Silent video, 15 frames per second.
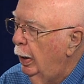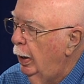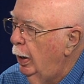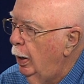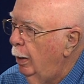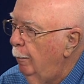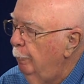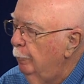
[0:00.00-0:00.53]

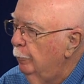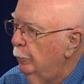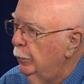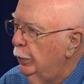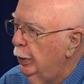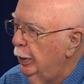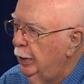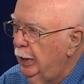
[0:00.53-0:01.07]
Uh, um,
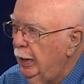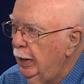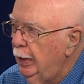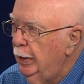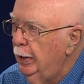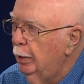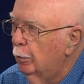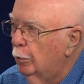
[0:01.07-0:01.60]
I
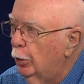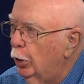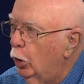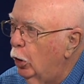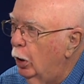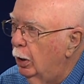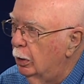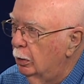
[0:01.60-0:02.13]
can't hear it
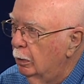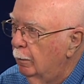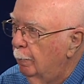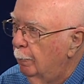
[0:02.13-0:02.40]
all,